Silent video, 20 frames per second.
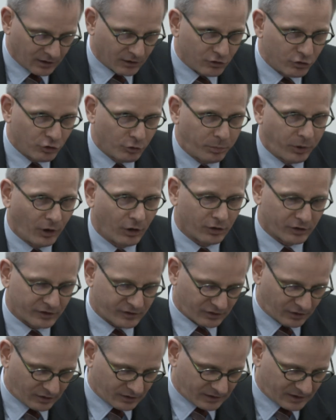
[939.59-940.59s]

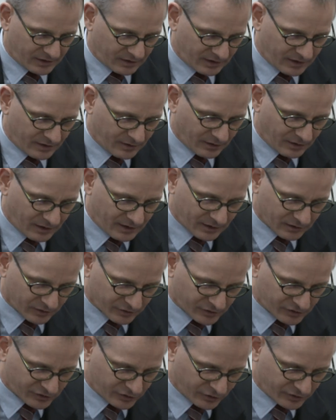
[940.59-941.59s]
loopholes in the legal
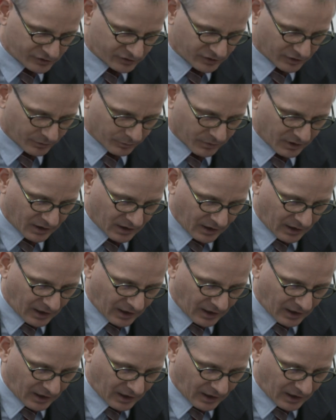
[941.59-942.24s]
system?